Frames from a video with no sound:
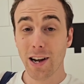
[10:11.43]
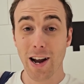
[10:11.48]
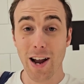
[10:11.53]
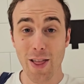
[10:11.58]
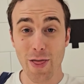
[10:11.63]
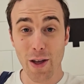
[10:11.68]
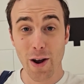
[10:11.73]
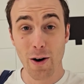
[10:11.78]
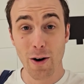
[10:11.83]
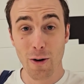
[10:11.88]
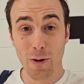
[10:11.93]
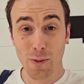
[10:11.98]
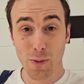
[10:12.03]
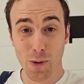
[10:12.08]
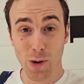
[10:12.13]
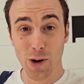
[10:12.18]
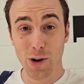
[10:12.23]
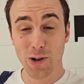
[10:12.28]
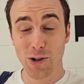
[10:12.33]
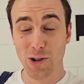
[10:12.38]
And there
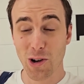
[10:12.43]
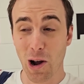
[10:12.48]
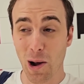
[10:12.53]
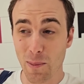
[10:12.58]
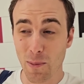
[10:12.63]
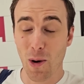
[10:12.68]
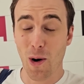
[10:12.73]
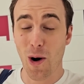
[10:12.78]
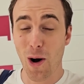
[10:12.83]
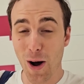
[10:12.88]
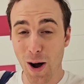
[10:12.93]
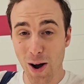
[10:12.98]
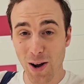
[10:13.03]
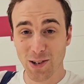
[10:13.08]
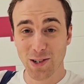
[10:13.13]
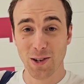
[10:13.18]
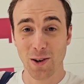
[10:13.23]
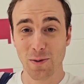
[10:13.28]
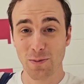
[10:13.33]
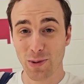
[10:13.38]
were some
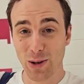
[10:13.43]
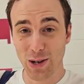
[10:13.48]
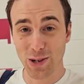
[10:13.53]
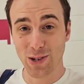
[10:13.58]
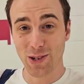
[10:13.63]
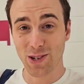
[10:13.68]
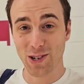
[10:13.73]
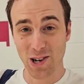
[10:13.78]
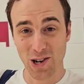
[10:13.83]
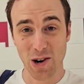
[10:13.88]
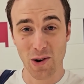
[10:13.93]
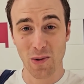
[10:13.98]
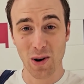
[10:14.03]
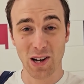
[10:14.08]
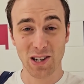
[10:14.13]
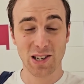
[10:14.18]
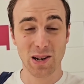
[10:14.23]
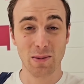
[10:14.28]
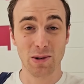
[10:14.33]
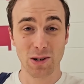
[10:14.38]
awesome pieces here at
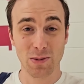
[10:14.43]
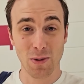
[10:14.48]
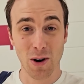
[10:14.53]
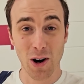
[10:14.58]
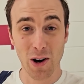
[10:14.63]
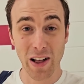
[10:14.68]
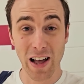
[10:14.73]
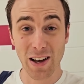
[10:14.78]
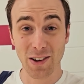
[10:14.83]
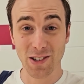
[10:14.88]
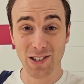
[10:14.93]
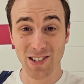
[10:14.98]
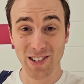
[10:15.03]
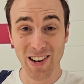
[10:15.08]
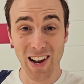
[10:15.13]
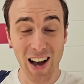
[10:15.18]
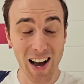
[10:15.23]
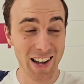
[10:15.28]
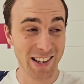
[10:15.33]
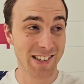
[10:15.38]
West Edmonton Mall. That was
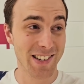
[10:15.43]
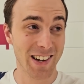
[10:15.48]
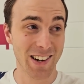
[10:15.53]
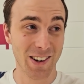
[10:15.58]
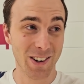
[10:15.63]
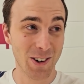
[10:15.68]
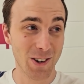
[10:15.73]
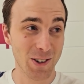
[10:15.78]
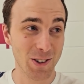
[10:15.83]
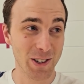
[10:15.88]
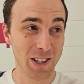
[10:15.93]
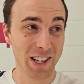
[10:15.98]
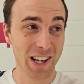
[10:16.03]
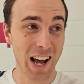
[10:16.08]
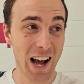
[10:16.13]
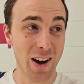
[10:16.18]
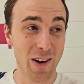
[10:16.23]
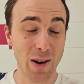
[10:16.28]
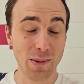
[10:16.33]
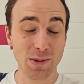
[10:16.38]
nuts. Like, holy
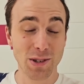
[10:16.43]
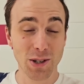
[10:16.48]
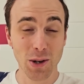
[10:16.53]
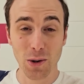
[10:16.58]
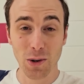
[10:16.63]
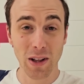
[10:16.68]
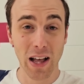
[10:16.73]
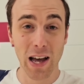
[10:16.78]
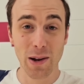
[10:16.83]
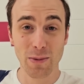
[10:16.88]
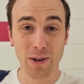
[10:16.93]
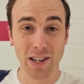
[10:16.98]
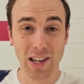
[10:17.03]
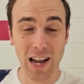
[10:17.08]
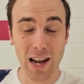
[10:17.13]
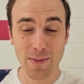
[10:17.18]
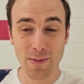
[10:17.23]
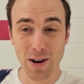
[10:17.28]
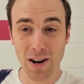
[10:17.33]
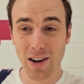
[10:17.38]
cow, I'm so glad we
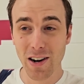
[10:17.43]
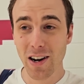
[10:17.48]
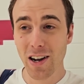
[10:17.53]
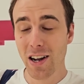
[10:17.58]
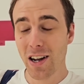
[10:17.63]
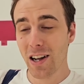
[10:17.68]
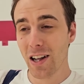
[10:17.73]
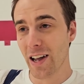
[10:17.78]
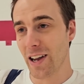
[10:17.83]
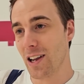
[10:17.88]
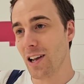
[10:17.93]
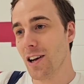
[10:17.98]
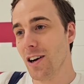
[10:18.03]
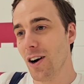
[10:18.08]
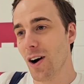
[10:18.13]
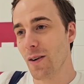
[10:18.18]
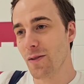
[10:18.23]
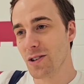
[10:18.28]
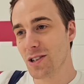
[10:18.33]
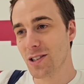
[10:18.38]
came here. Like,
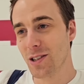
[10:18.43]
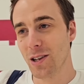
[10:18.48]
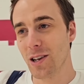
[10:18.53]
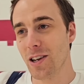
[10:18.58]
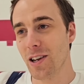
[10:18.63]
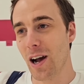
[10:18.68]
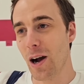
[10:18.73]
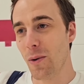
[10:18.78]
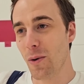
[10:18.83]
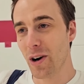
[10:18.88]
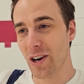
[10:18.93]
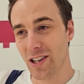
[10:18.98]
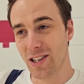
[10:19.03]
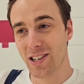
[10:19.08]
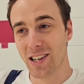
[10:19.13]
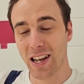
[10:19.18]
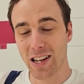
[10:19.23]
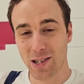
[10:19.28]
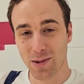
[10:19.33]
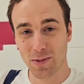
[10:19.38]
obviously, I wanted
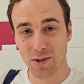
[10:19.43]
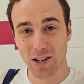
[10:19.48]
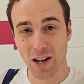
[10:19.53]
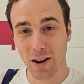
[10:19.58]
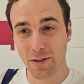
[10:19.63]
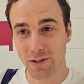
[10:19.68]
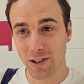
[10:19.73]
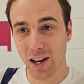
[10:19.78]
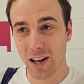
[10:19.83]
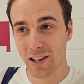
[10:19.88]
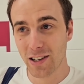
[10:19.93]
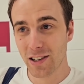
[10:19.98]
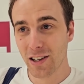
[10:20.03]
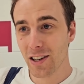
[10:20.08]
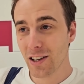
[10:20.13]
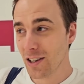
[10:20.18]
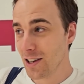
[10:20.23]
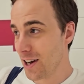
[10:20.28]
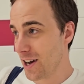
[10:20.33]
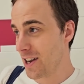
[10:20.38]
to get some stuff done,
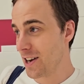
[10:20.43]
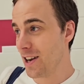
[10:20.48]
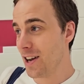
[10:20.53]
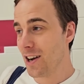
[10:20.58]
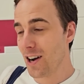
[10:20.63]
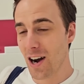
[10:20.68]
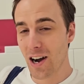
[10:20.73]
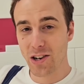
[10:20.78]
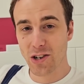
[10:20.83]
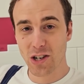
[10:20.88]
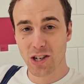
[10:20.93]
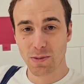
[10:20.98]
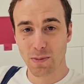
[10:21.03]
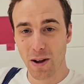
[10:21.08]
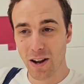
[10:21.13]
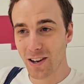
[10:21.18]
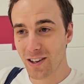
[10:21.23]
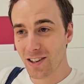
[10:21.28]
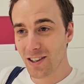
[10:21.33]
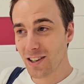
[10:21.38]
and I just
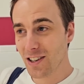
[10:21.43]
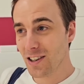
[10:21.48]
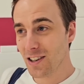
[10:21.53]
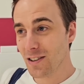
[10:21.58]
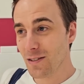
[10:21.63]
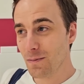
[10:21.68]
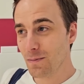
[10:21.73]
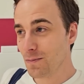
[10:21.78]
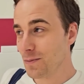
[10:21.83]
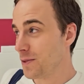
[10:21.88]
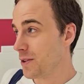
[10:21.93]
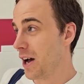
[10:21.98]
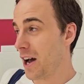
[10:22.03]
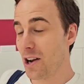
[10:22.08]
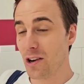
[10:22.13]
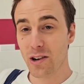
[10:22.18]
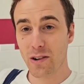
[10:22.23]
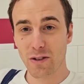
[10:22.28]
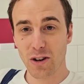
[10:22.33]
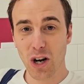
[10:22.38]
spent,
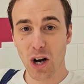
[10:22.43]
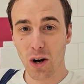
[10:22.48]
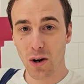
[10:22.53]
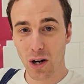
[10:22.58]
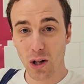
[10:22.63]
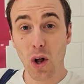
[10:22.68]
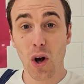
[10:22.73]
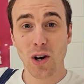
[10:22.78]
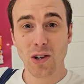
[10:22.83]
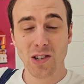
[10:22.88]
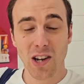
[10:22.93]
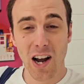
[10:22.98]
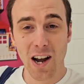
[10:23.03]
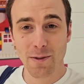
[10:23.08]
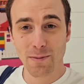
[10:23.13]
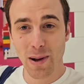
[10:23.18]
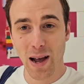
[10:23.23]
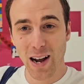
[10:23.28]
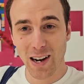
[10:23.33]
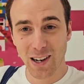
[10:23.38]
I don't even know, a long
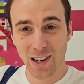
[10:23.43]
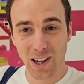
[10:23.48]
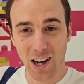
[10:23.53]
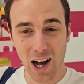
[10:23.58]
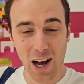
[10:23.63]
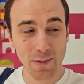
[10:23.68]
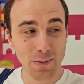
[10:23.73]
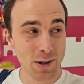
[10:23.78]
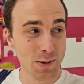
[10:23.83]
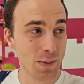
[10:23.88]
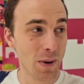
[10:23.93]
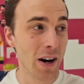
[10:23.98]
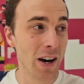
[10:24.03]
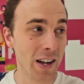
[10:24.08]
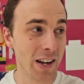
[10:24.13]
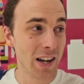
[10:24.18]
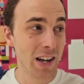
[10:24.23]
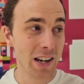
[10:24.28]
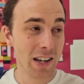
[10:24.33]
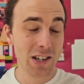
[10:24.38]
time packing cups,
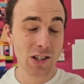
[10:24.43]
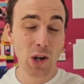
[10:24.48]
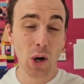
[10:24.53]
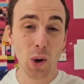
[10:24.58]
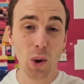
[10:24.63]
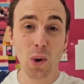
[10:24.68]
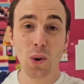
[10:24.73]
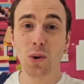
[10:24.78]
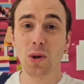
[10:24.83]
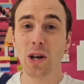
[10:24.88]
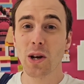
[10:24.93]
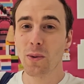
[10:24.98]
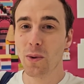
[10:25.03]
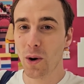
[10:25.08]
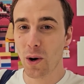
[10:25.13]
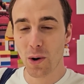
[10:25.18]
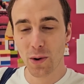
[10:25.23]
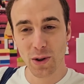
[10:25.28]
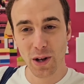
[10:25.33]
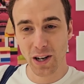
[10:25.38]
but totally
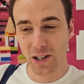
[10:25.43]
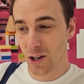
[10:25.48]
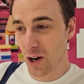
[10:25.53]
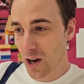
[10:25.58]
worth it.